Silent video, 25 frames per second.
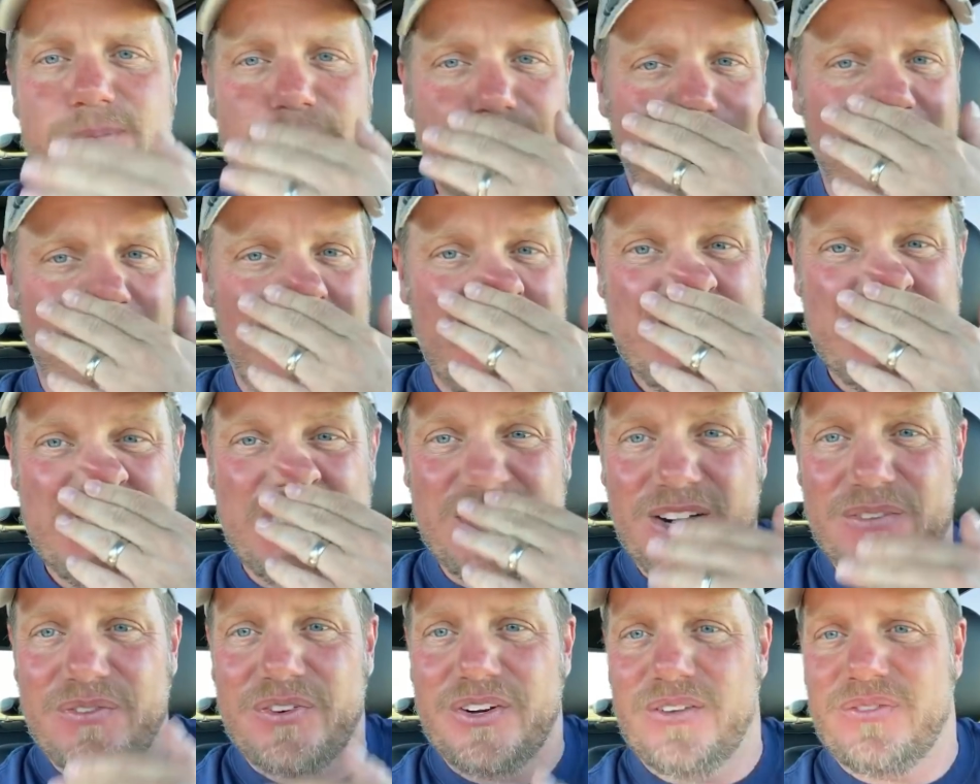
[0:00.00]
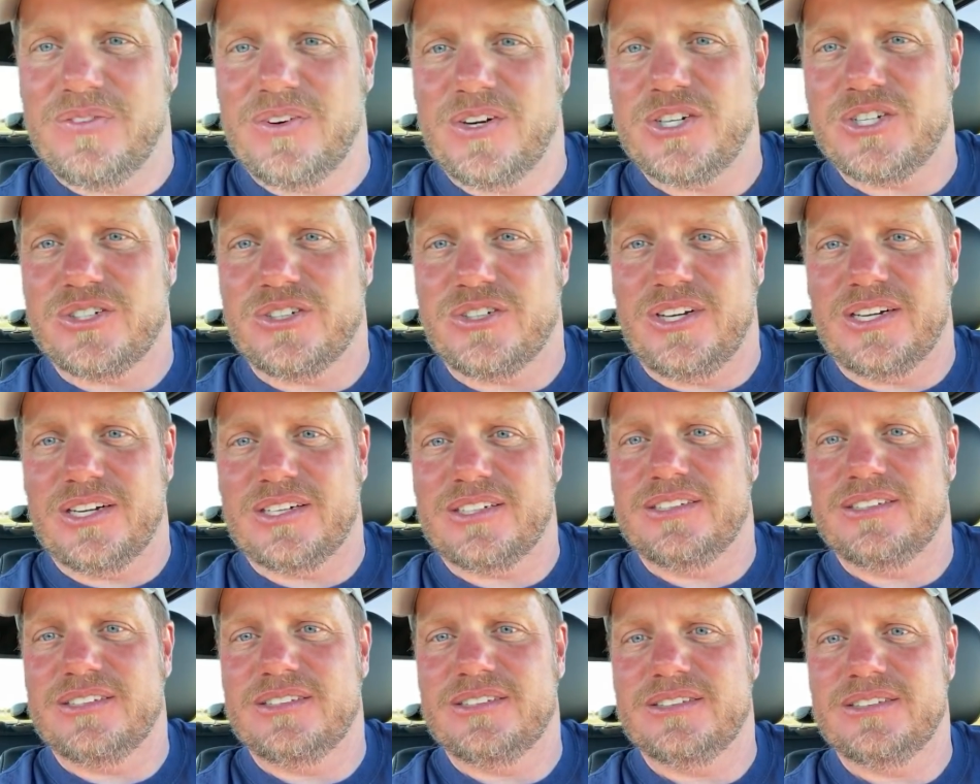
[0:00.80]
Best truck for your first truck.
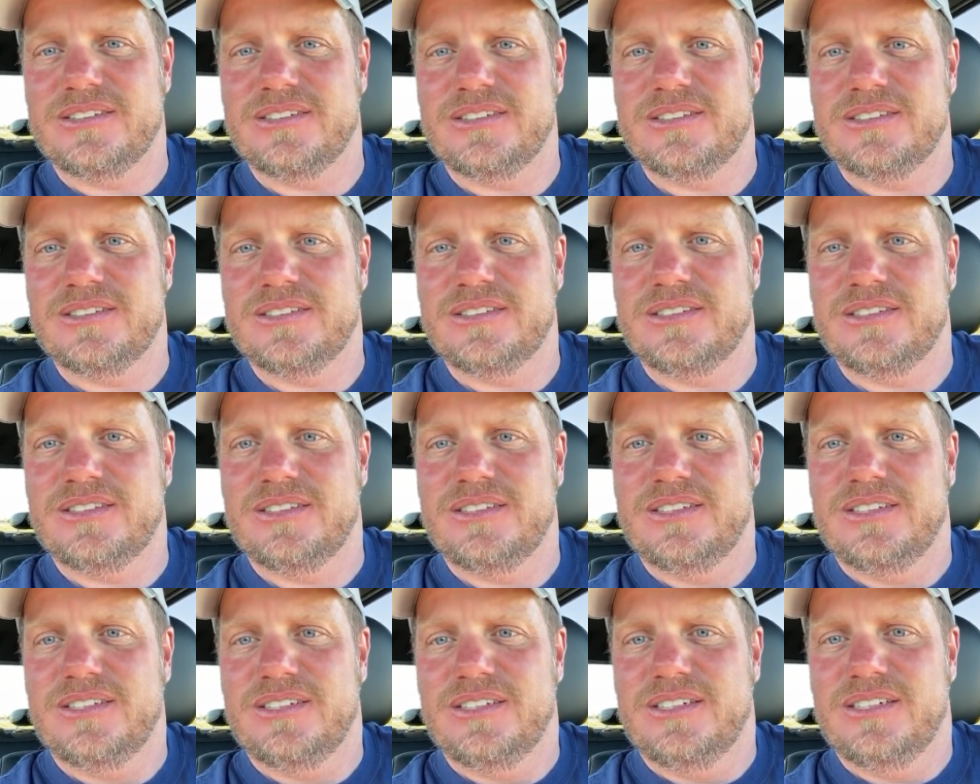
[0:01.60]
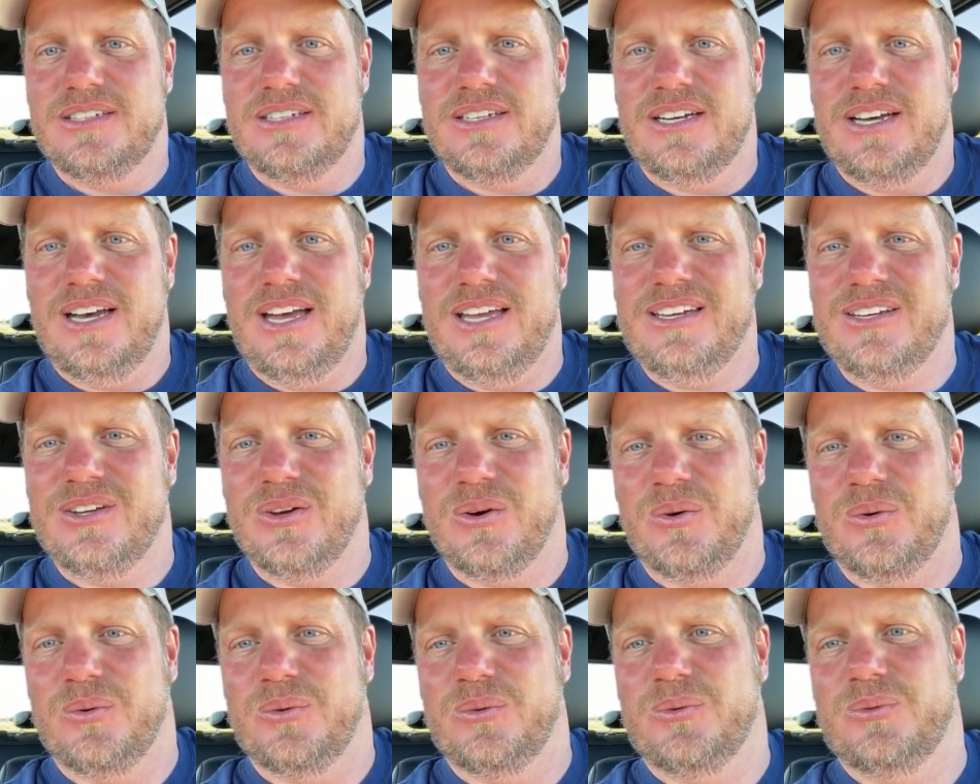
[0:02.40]
I'd
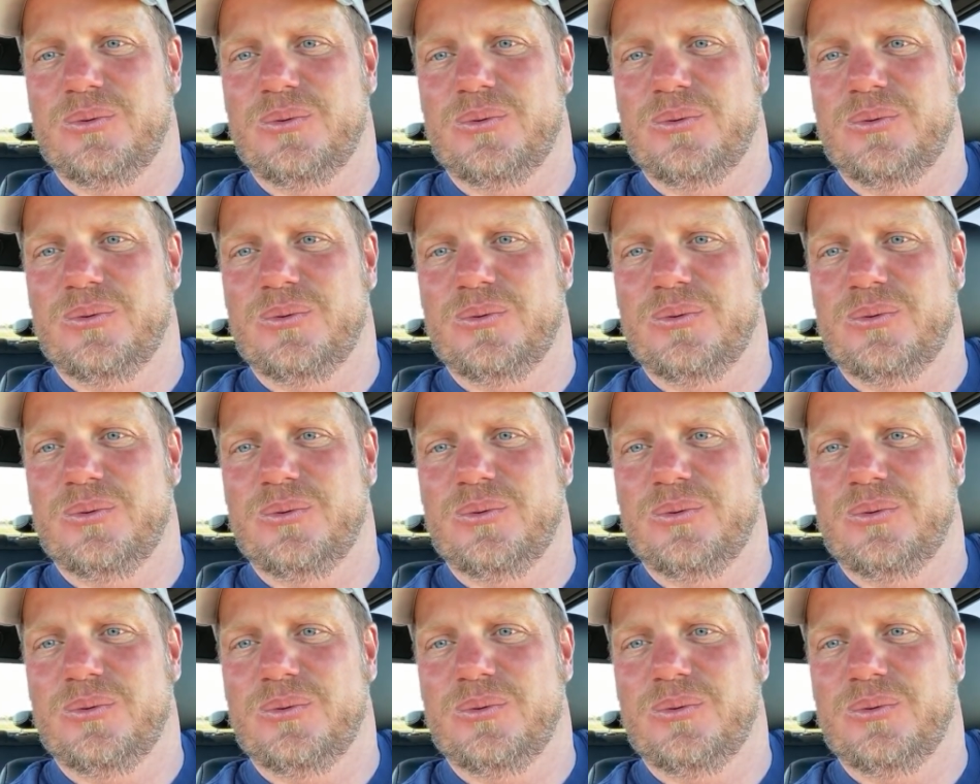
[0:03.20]
go,